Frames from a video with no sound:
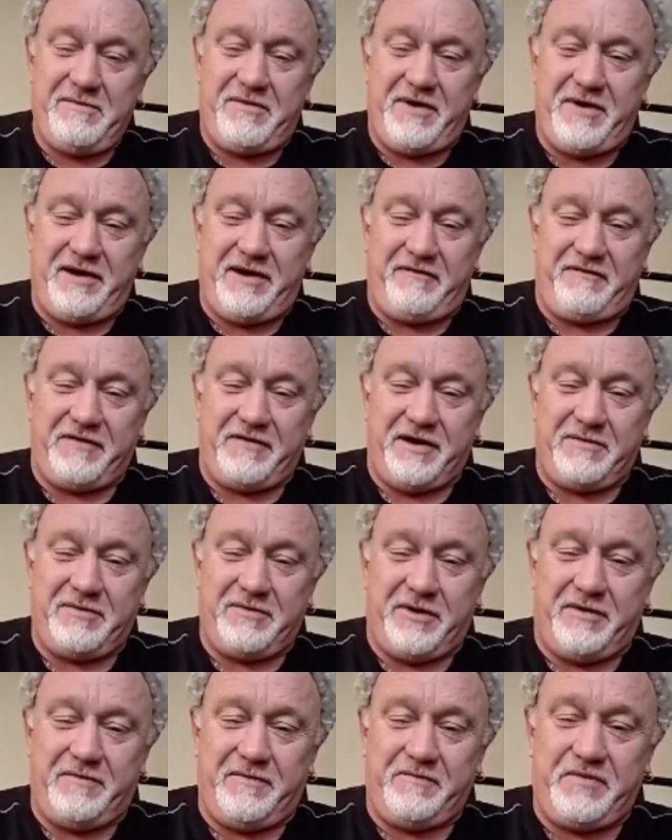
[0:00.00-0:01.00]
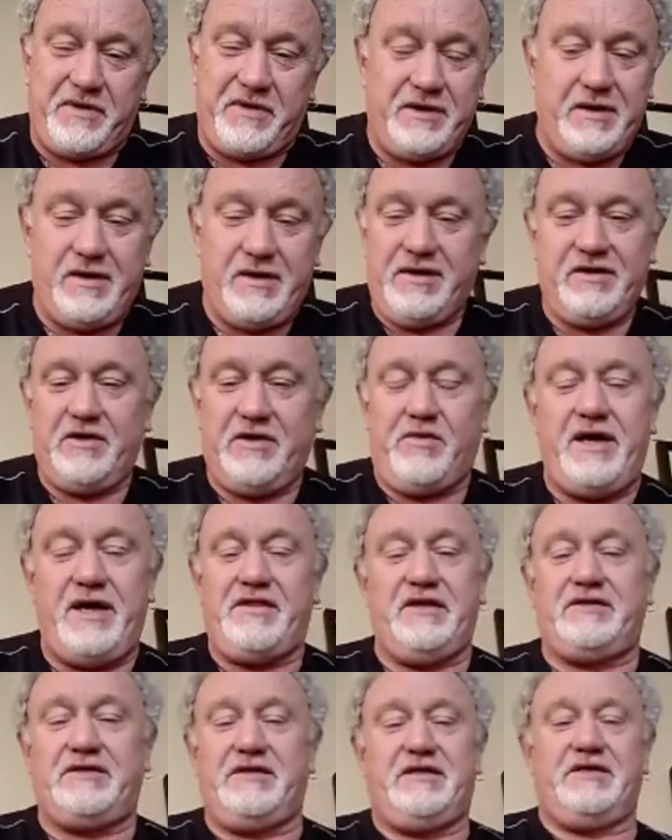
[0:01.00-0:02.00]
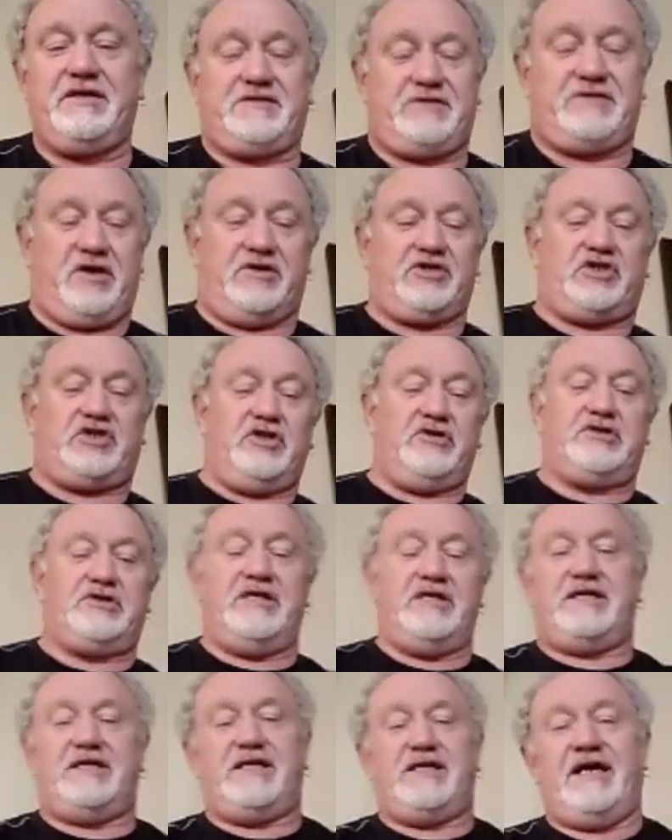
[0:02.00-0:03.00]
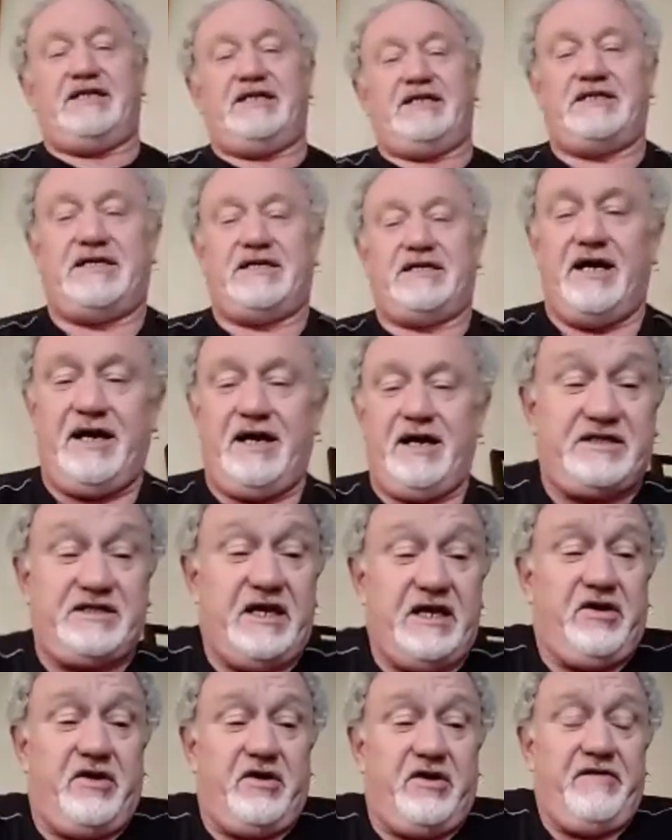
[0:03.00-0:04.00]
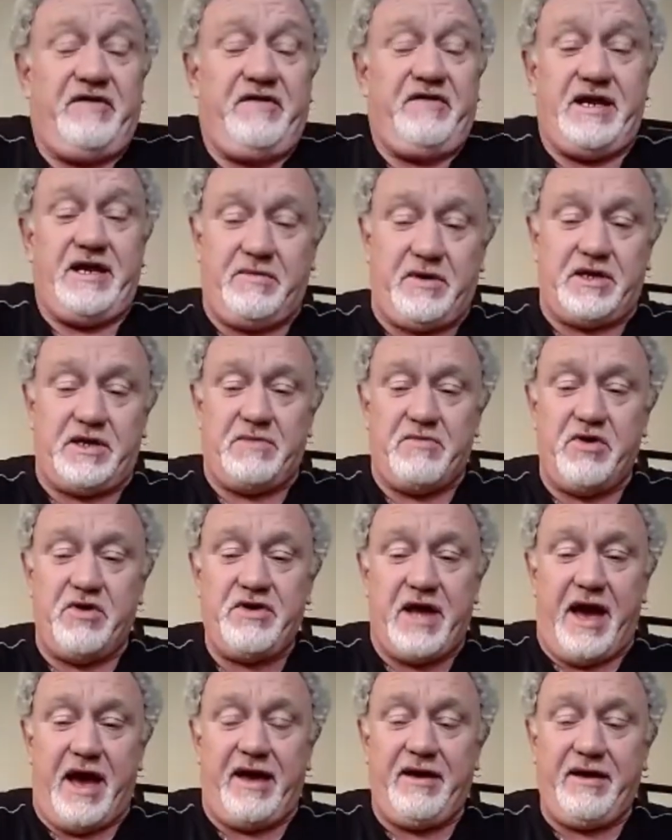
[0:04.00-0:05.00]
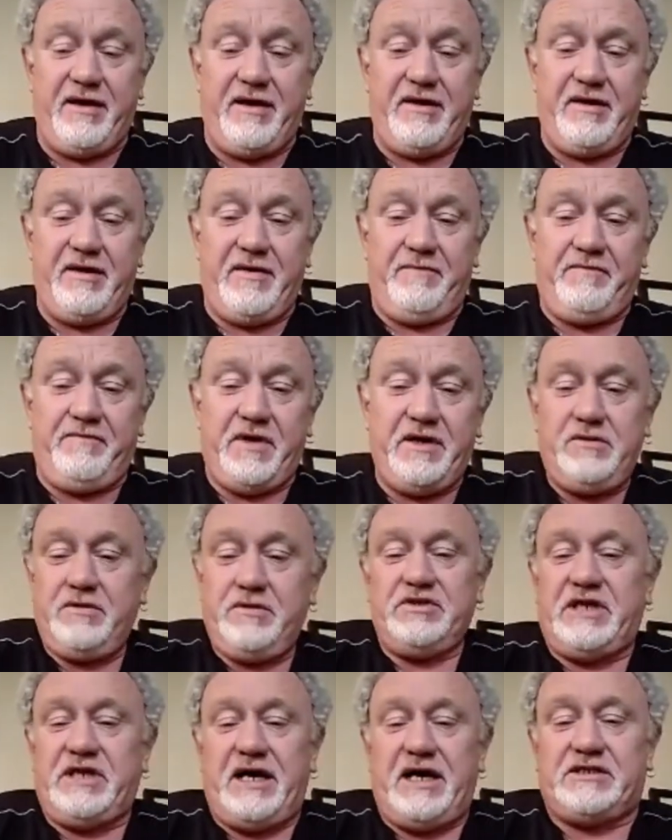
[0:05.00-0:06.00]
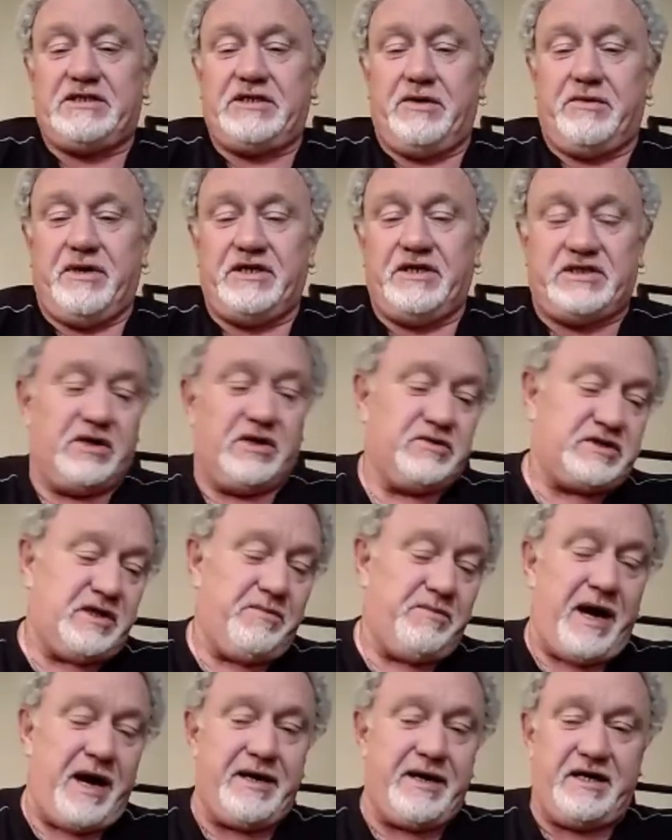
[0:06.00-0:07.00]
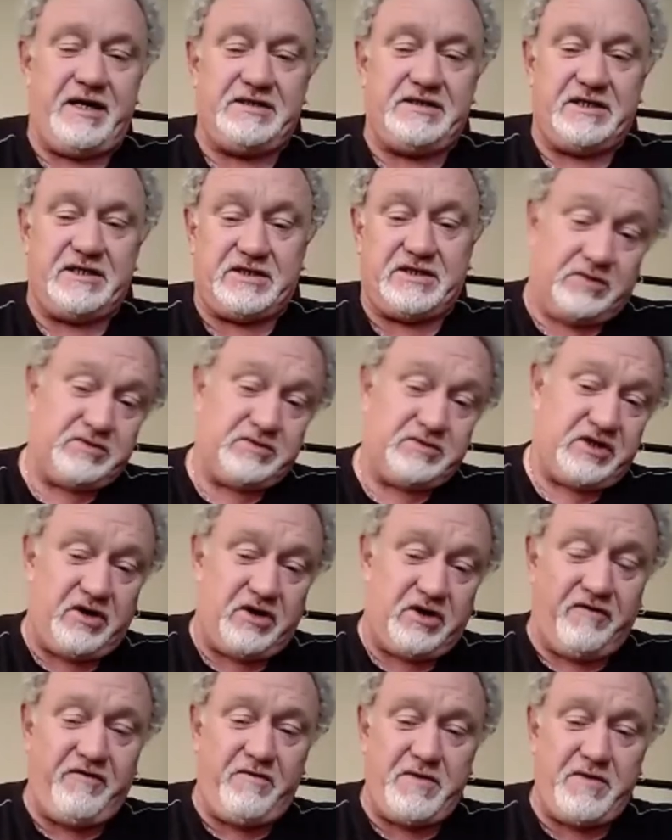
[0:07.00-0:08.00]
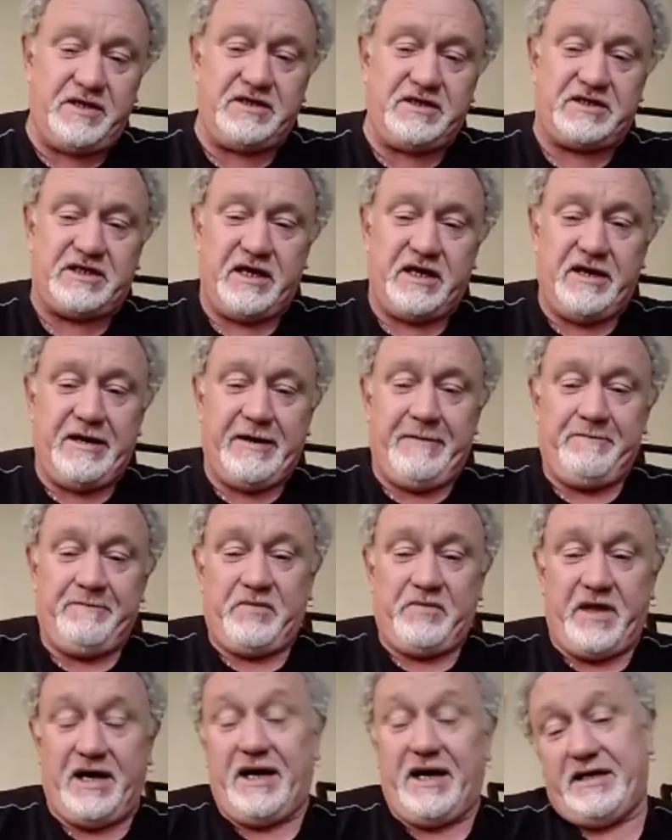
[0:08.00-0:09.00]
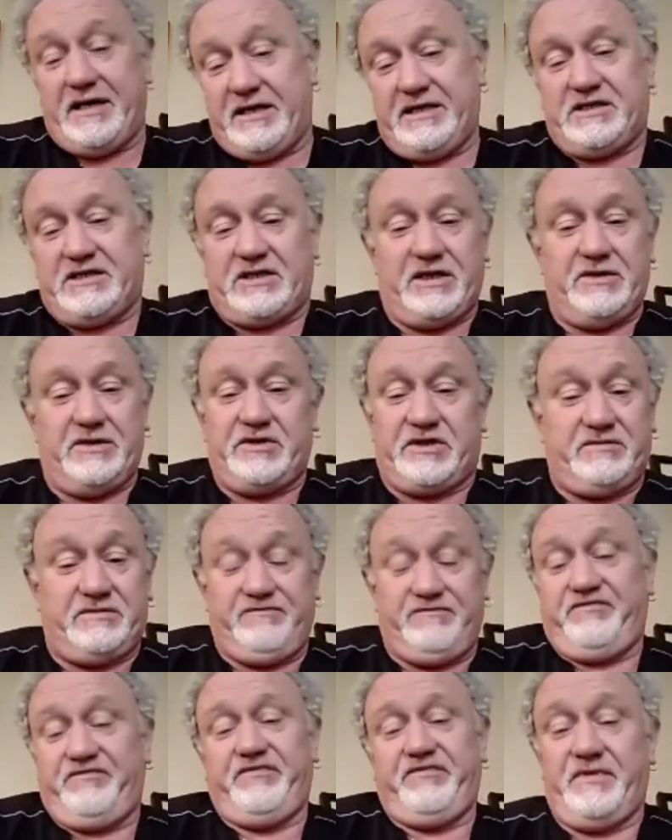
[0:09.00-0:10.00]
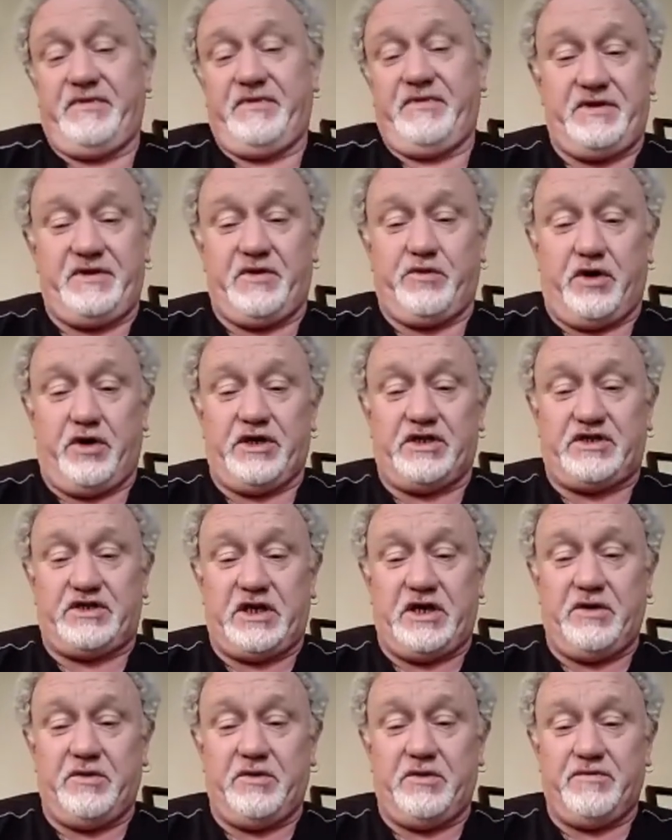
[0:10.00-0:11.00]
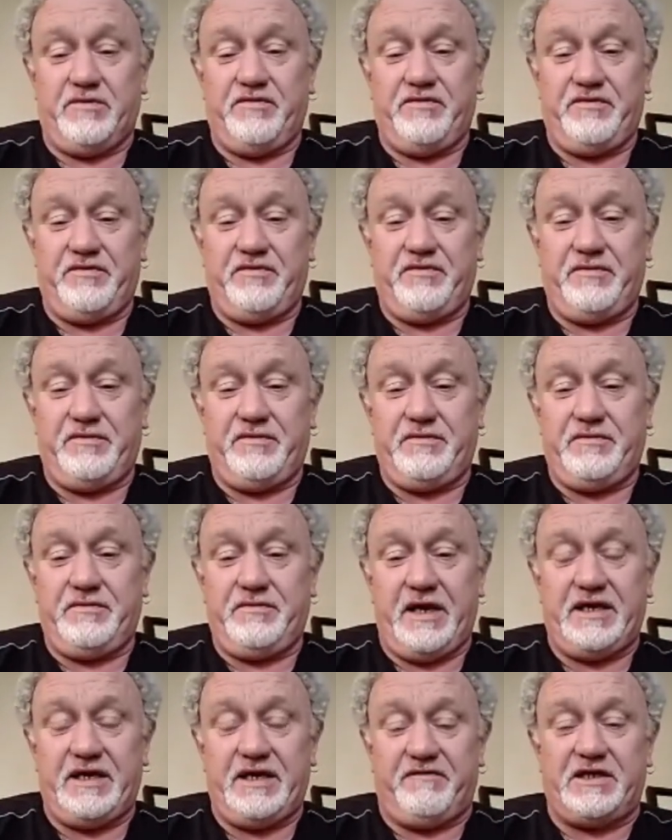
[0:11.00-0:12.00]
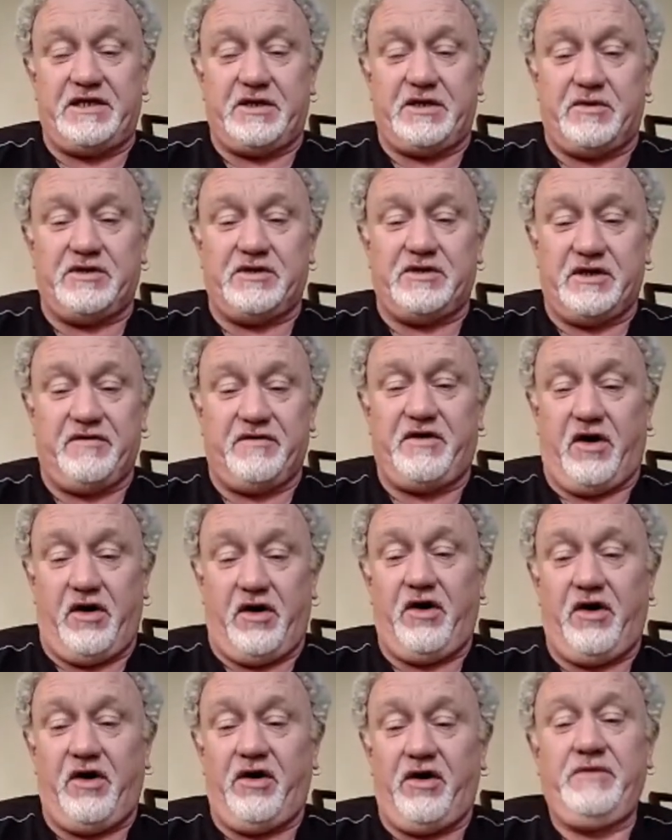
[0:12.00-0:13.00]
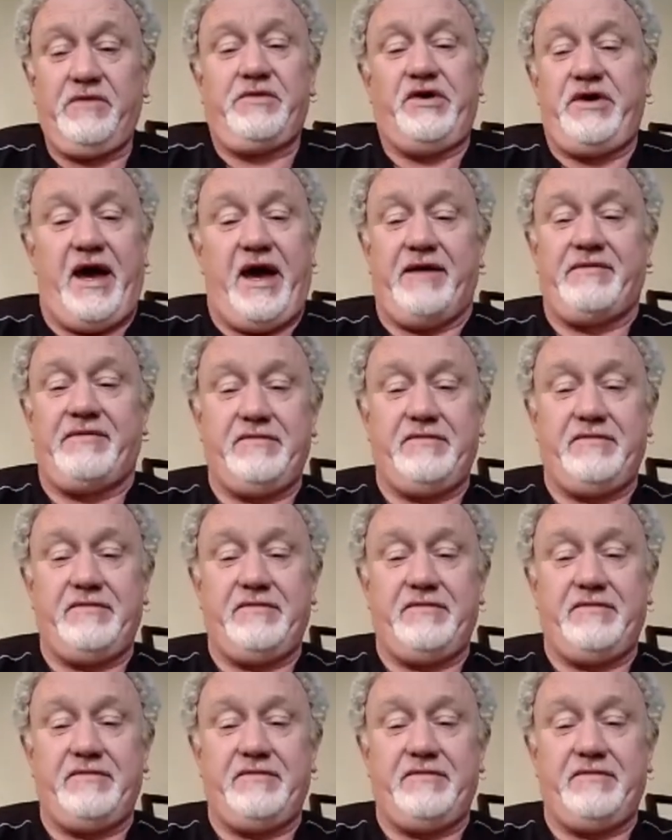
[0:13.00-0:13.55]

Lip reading: Bradford, but the way the construction today, like I say, not giving anybody money, who does that suit? It suits the bankers, it suits the governments, and it suits the one or two individuals that have got all the money.